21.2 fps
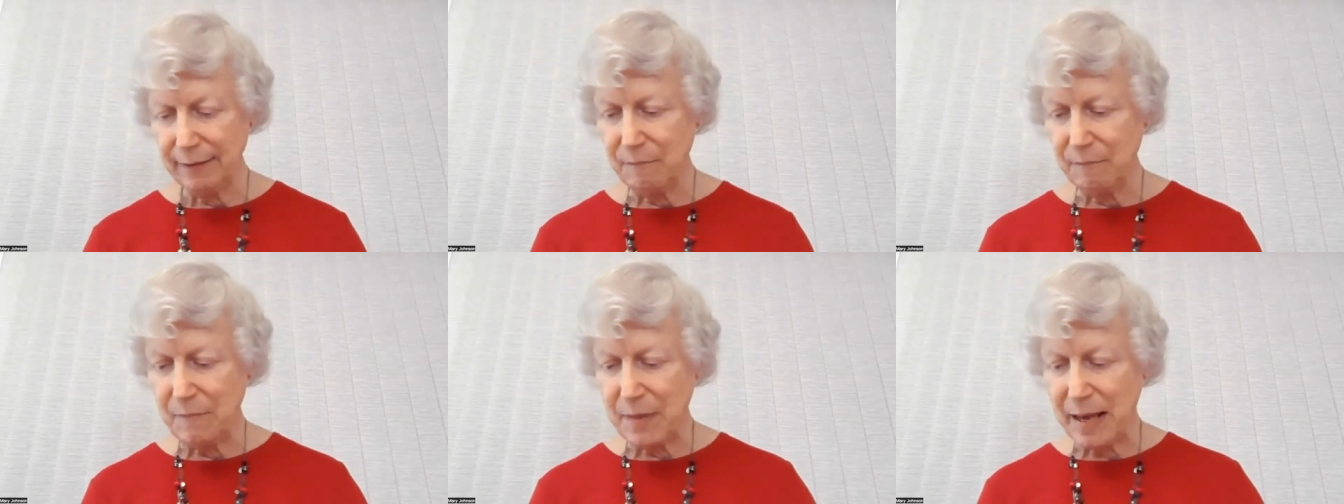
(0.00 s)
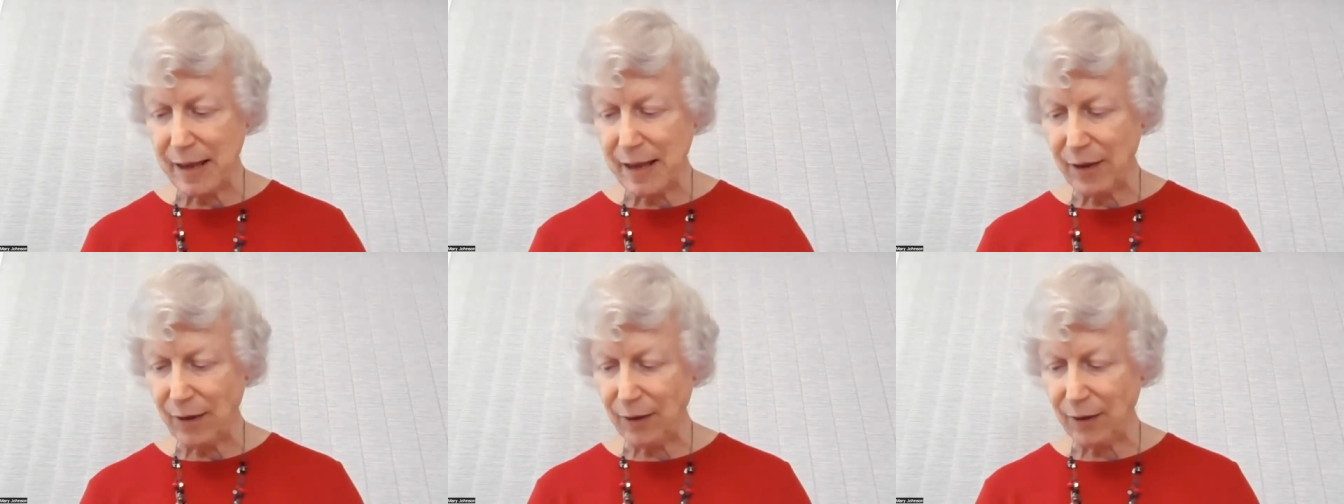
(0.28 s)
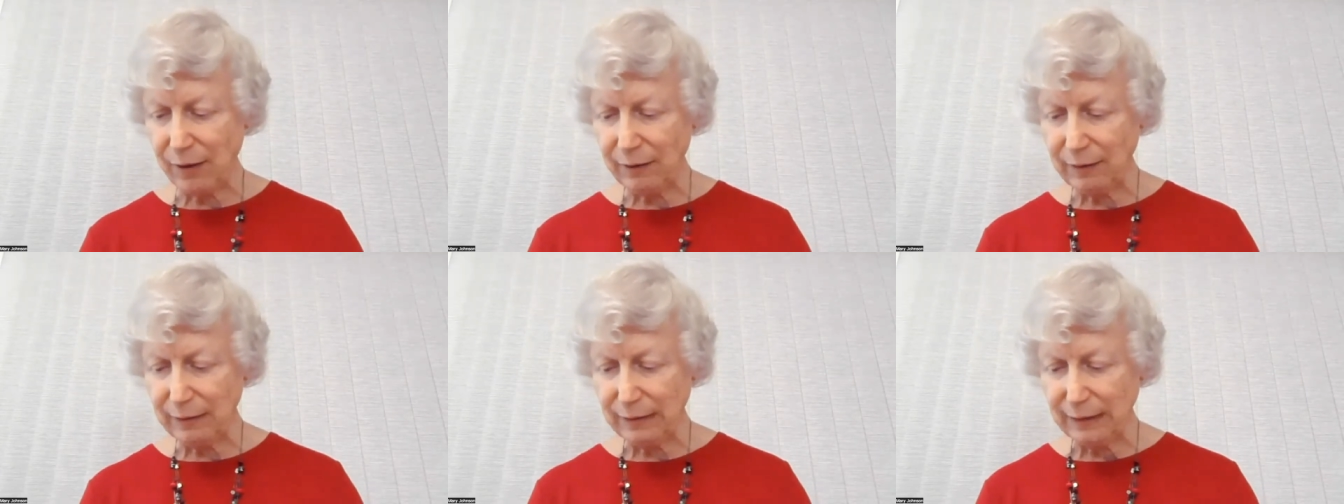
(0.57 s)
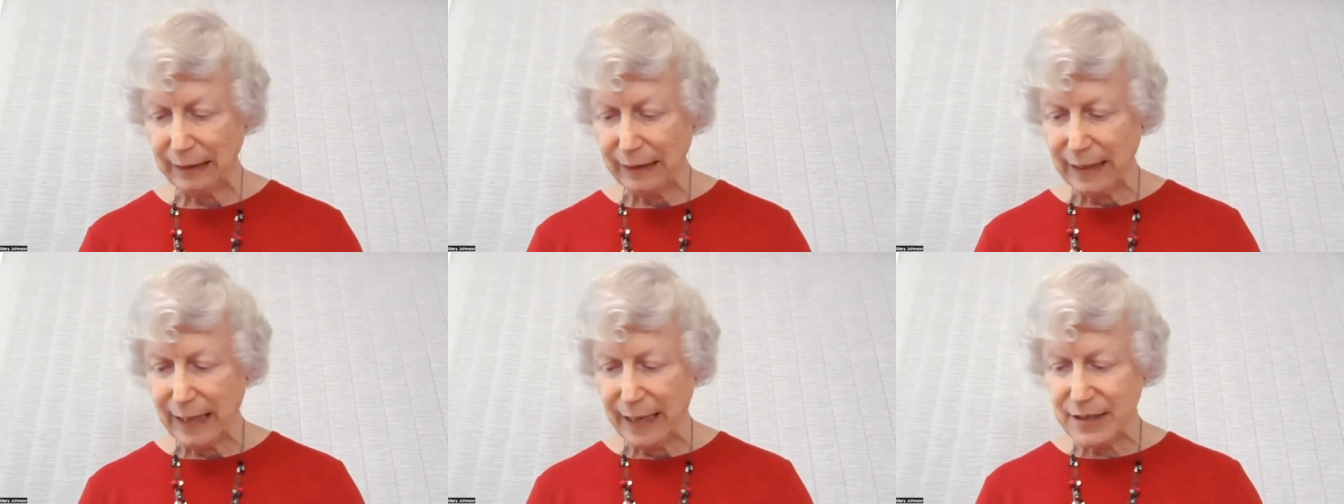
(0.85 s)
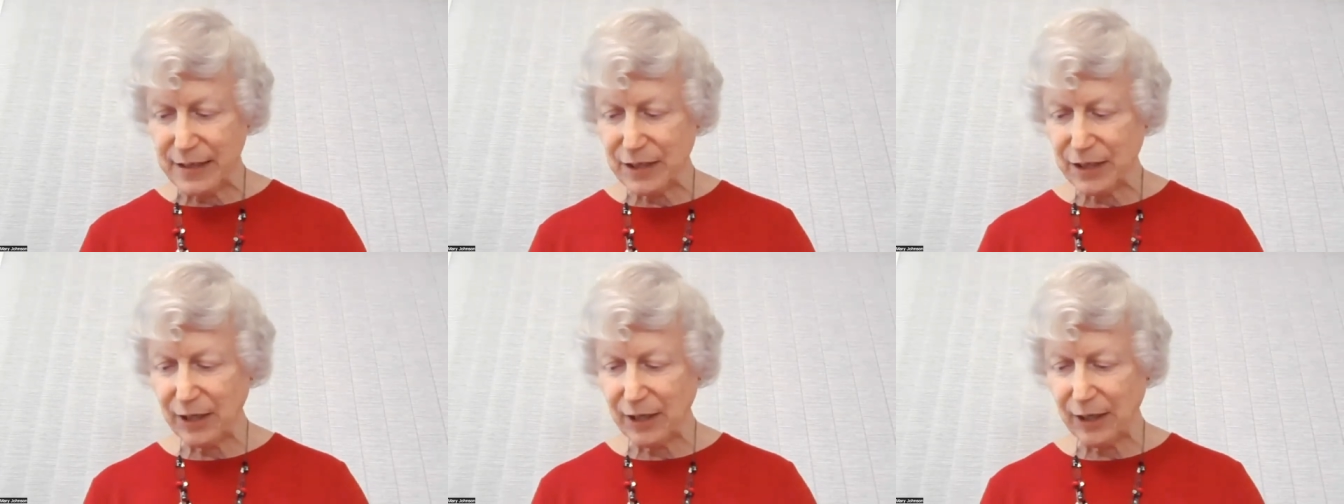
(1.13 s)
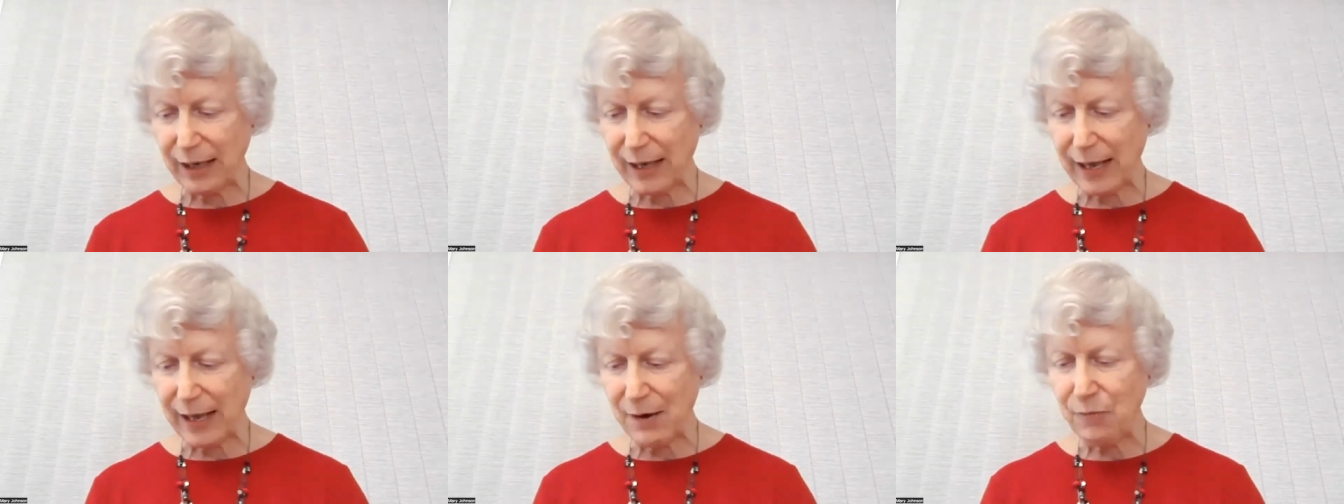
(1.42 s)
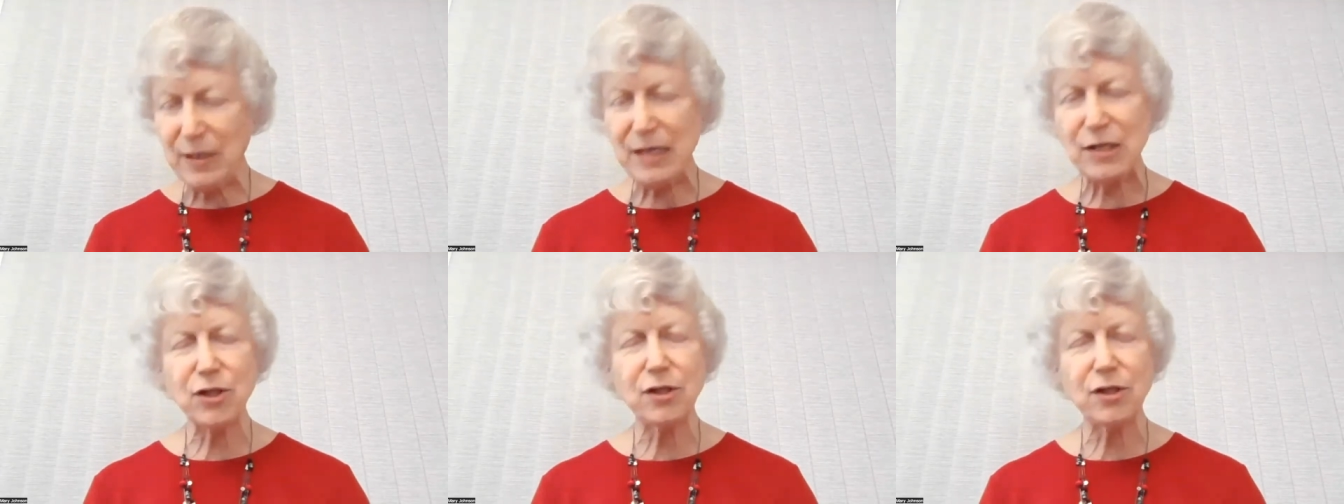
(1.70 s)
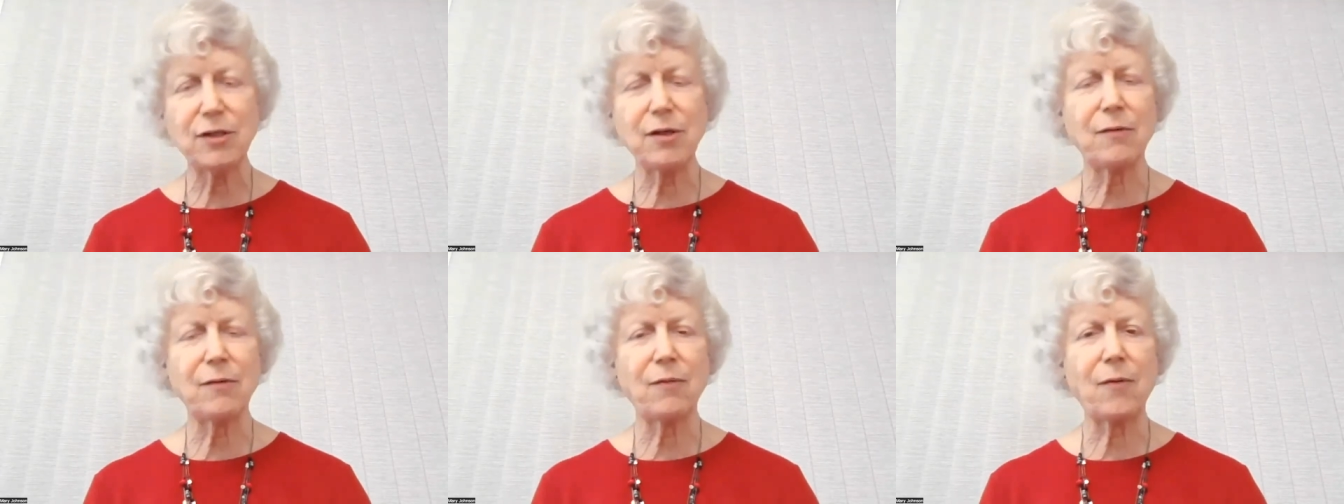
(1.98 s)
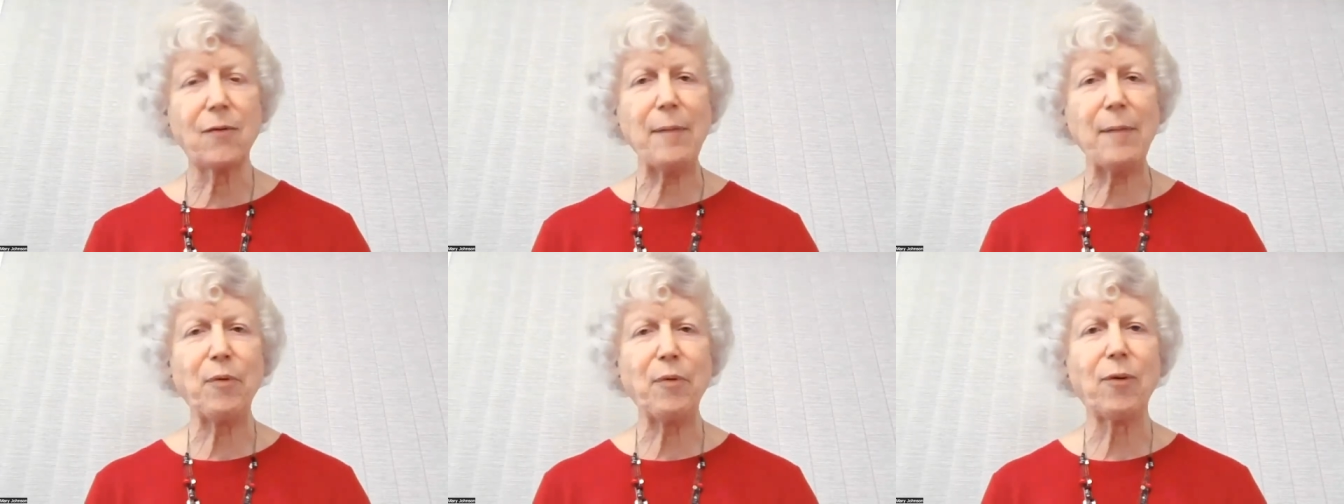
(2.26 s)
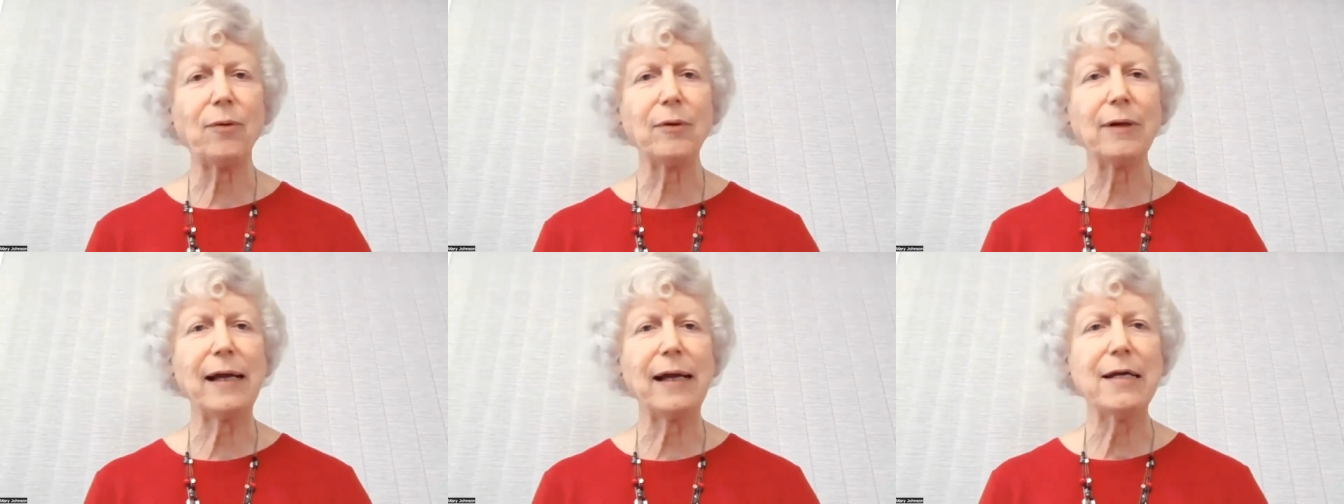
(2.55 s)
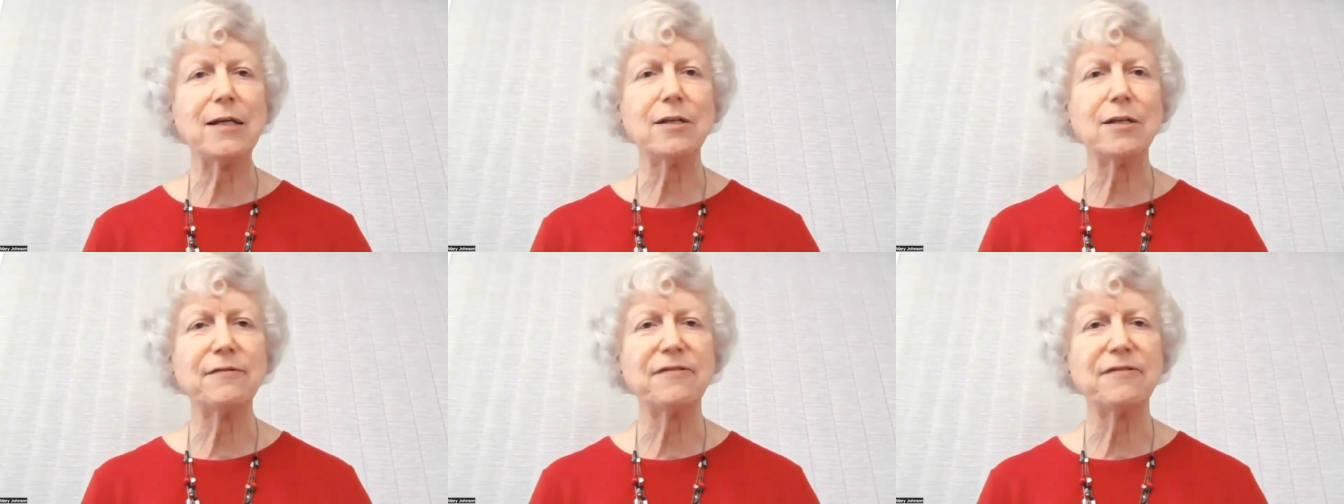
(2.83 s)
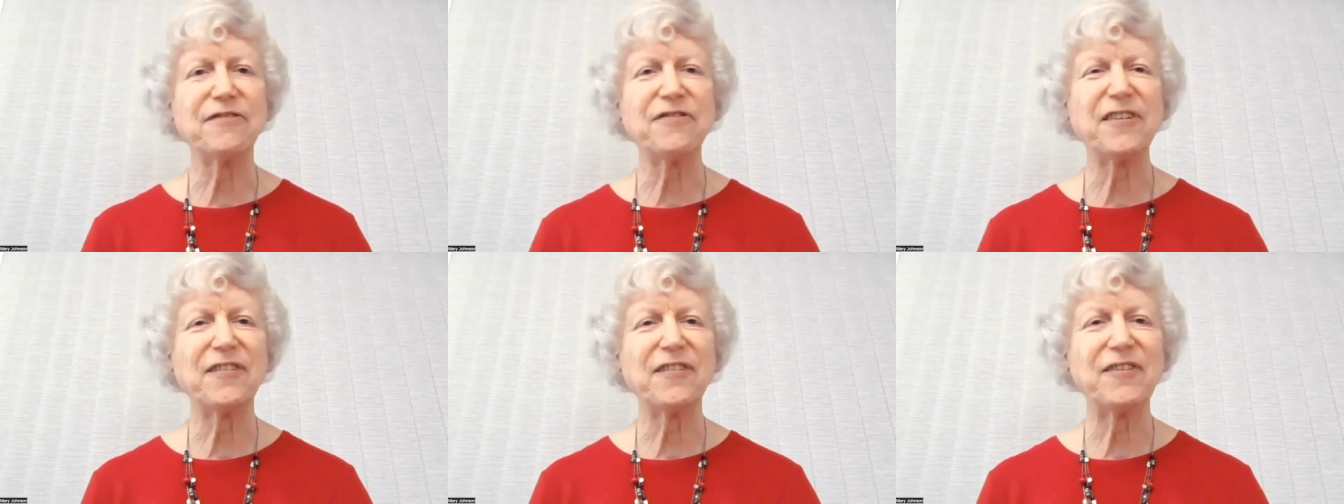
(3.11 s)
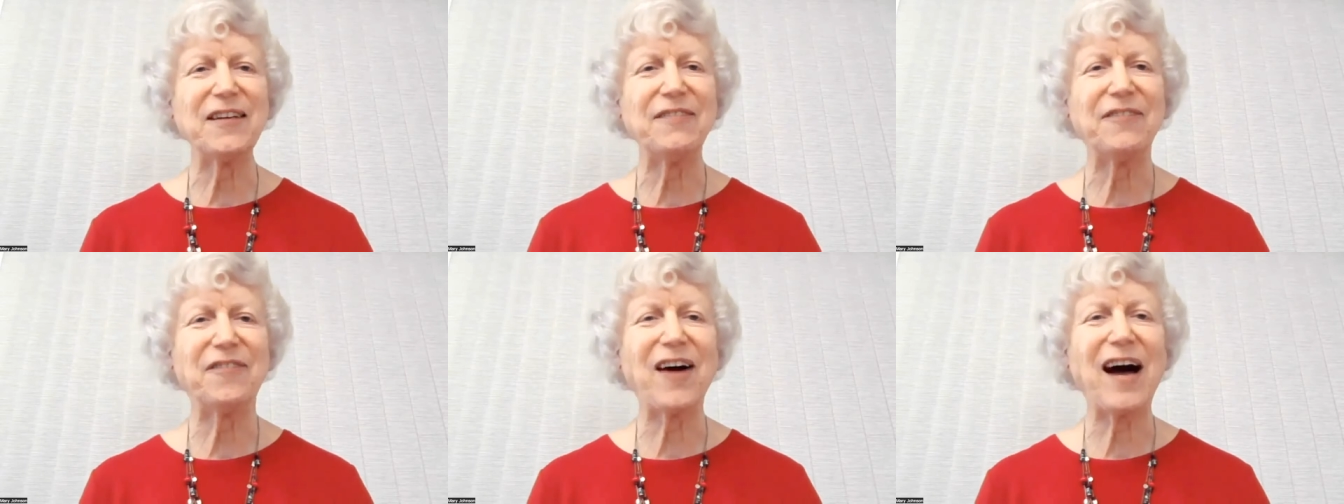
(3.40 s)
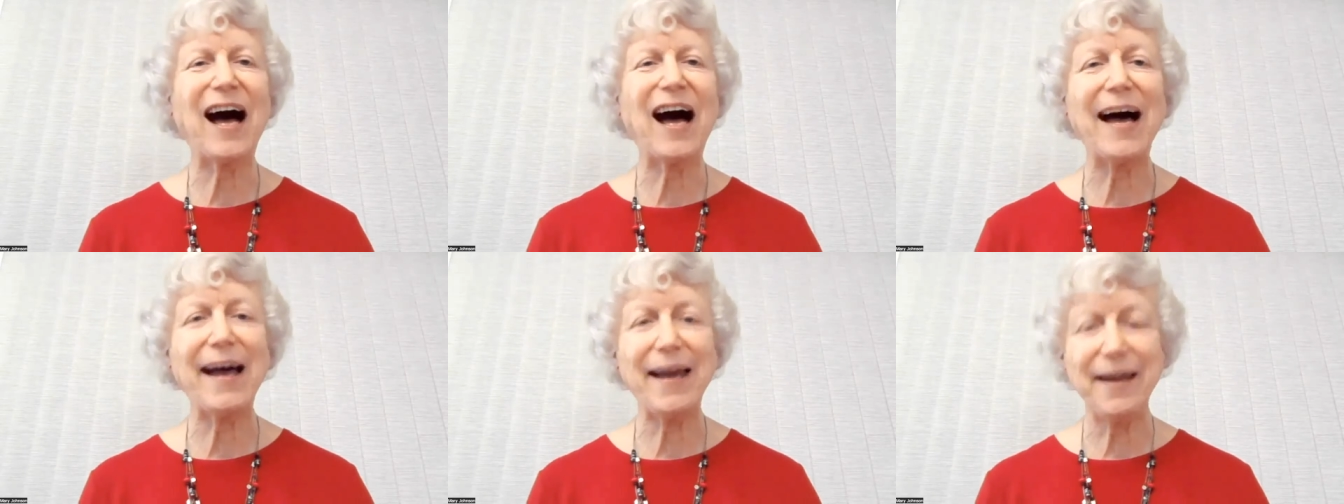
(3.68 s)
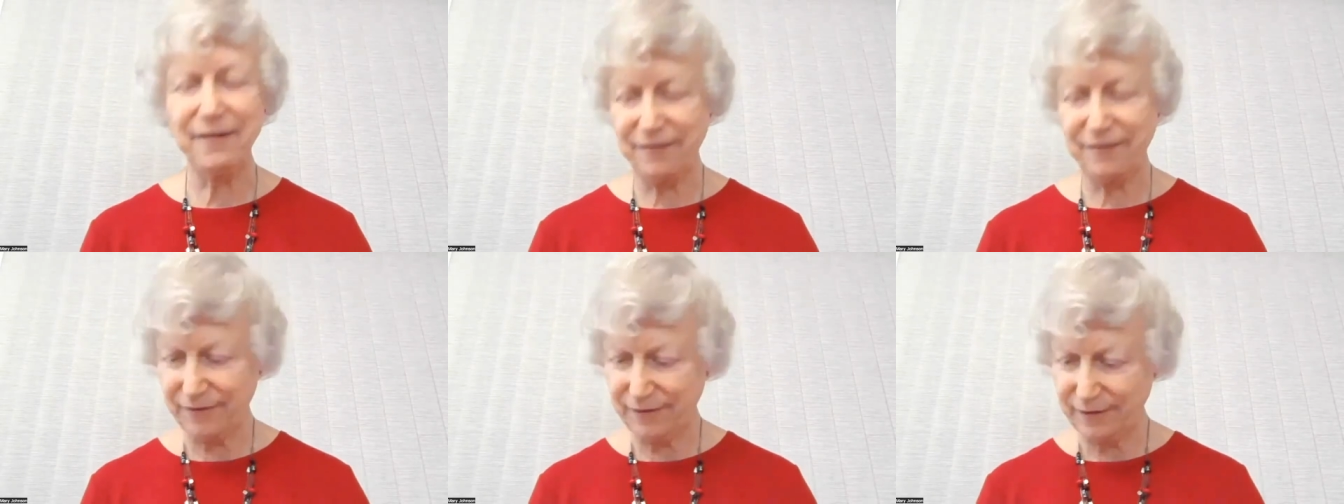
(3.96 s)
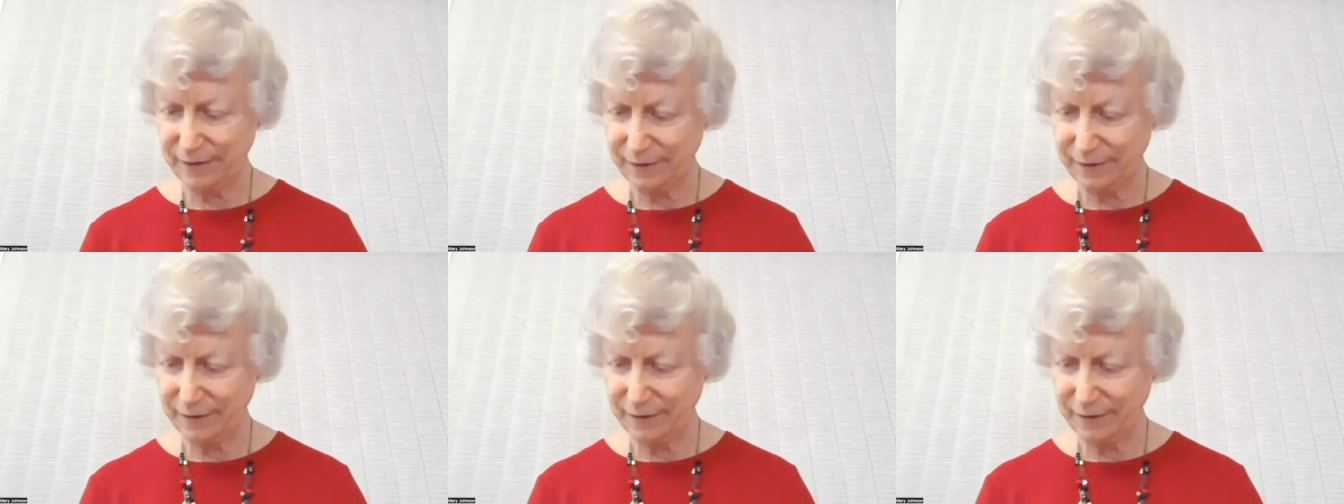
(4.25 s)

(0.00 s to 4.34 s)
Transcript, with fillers: male until I reached the ripe old age of 55.